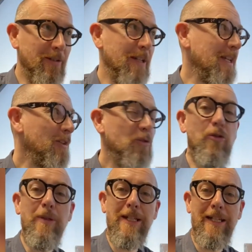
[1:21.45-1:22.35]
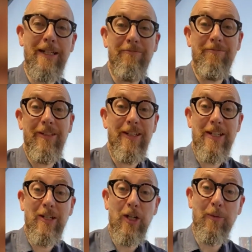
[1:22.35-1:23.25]
enormously, and there's
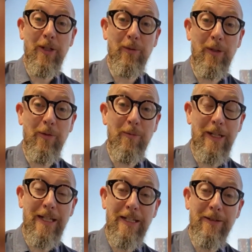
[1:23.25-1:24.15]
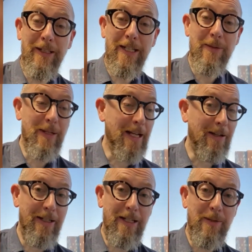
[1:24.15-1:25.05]
an argument that we wouldn't be here doing this without
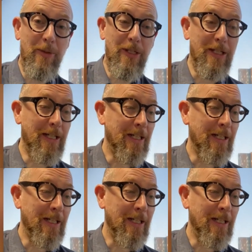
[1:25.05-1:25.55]
his work.